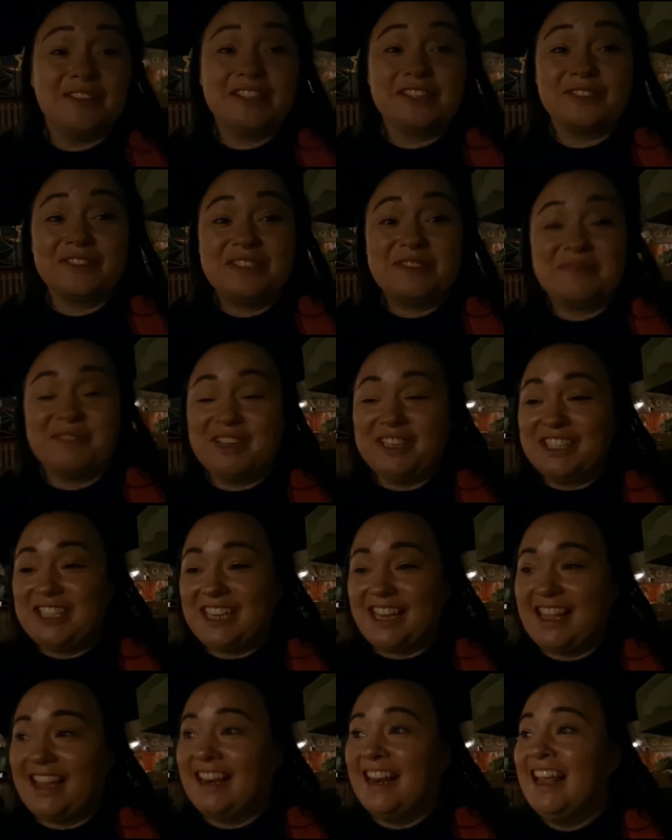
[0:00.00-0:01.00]
enjoyed
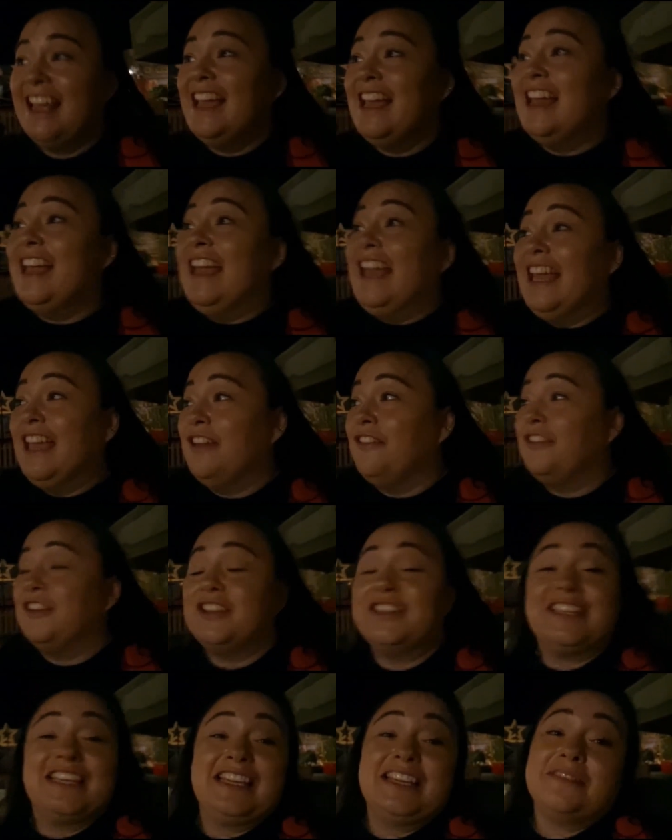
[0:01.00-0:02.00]
watching if
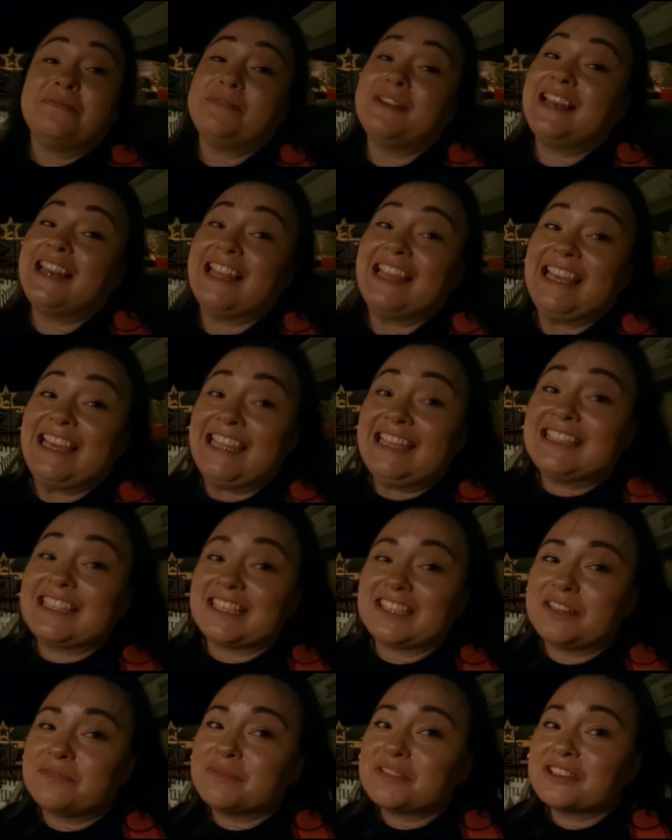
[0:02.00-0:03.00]
you did please
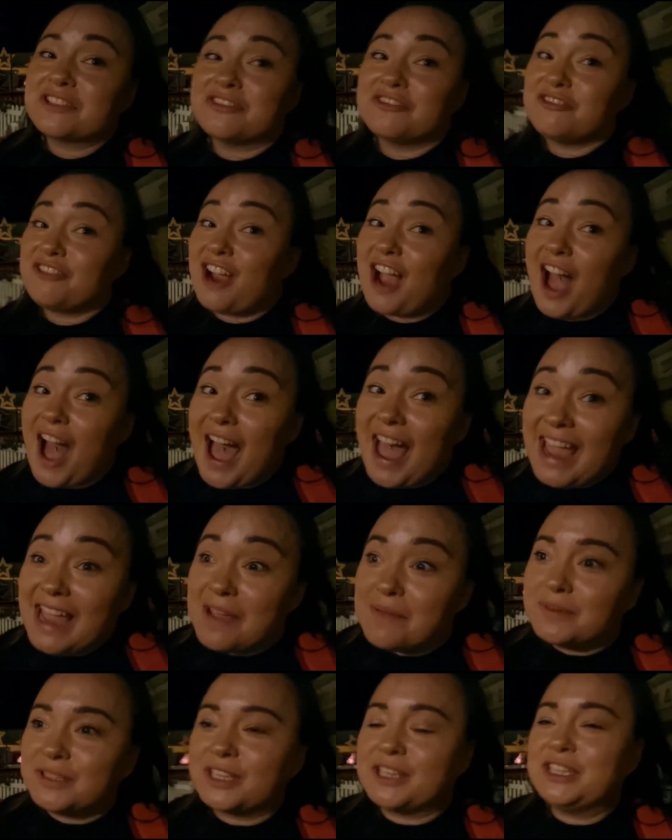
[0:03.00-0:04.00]

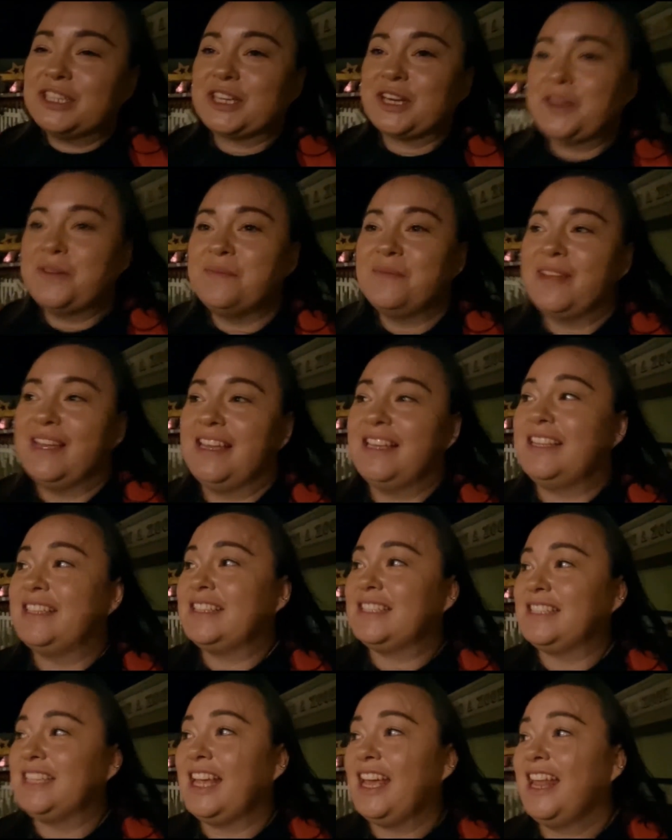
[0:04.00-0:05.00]
subscribe so you don't miss
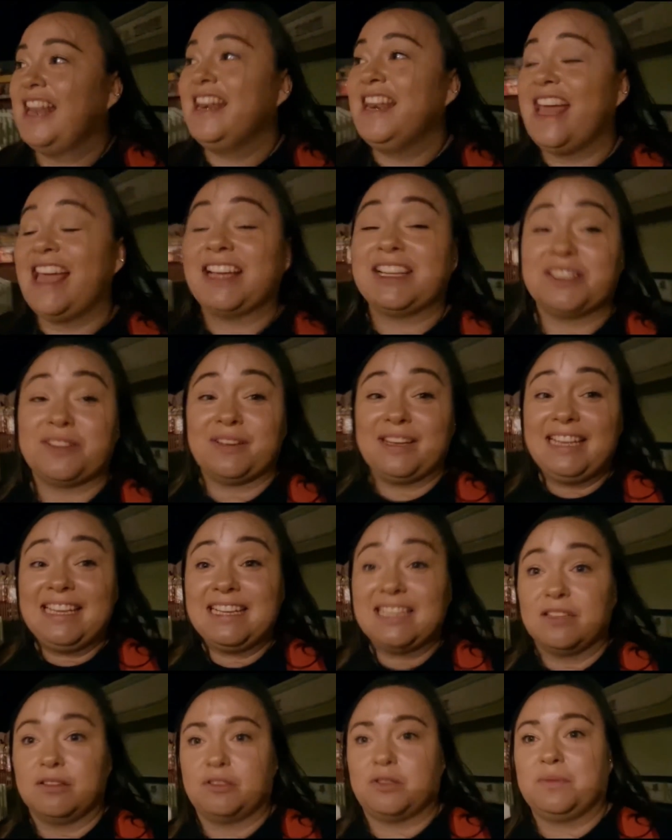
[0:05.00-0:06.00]
next
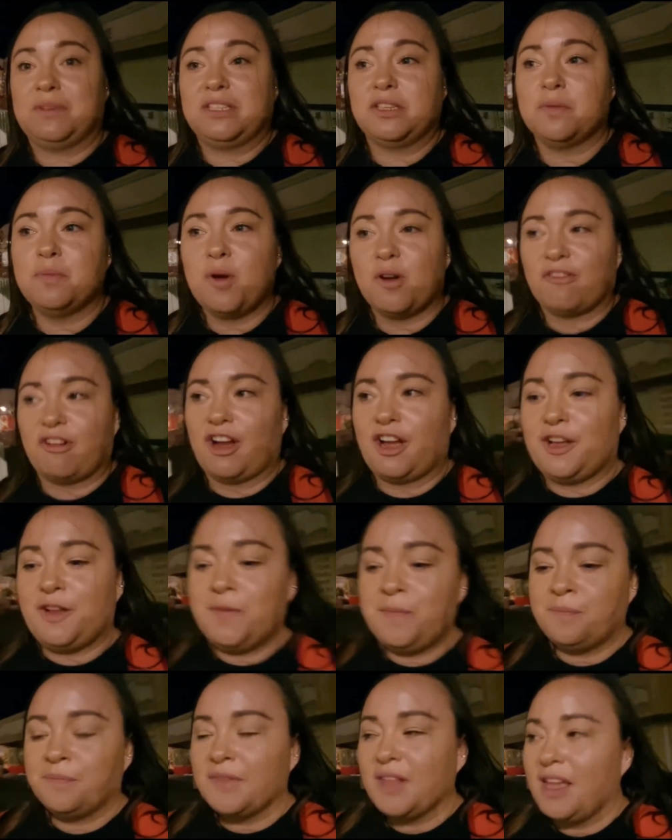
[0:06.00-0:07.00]
week's which will be tomorrow
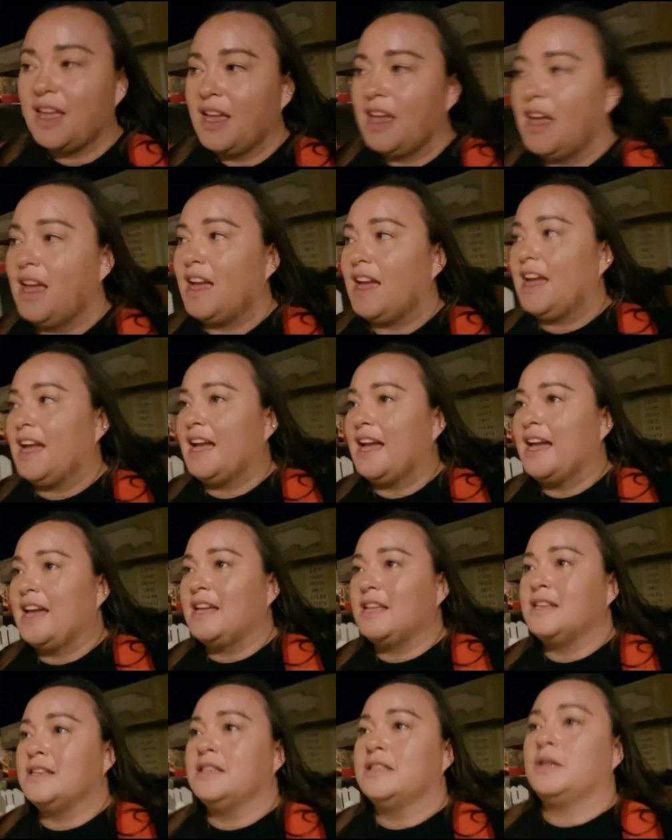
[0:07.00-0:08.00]

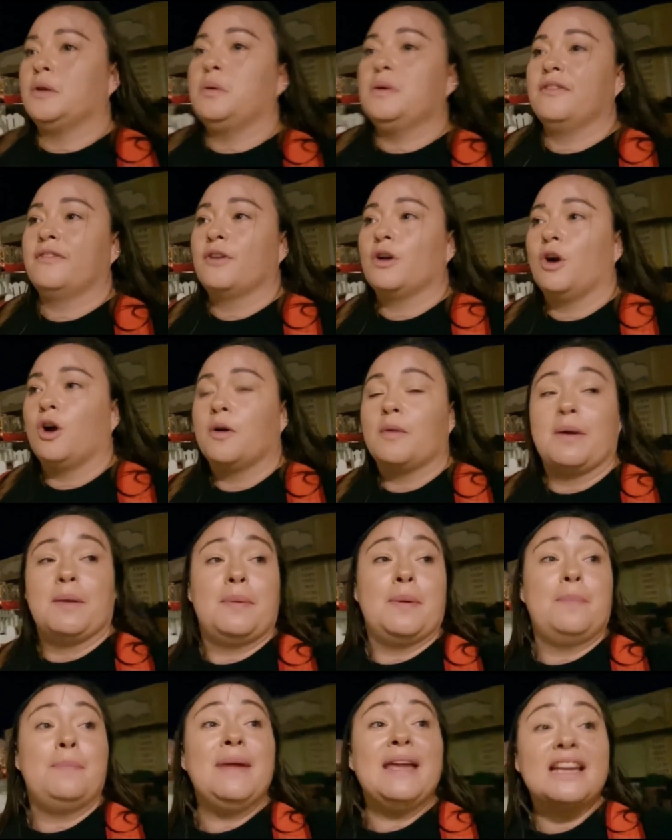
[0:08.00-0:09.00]
and we've got the
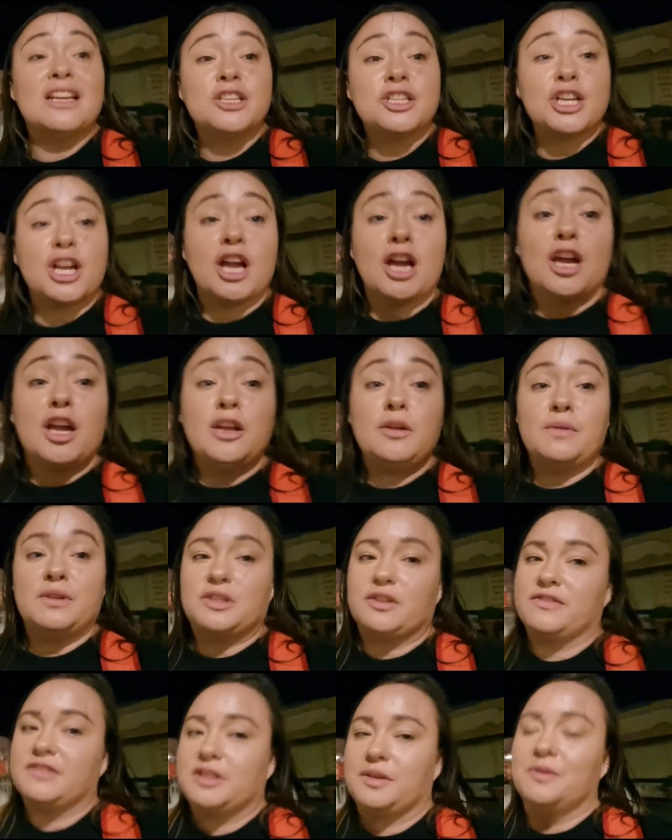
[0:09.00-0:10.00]
Peppa Pig show,
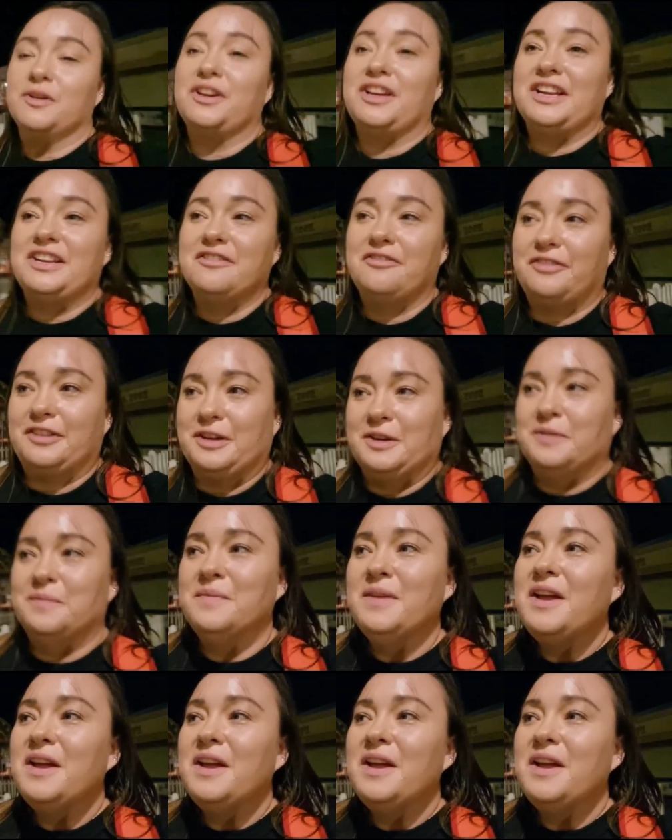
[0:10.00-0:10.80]
which obviously I'm not going to film,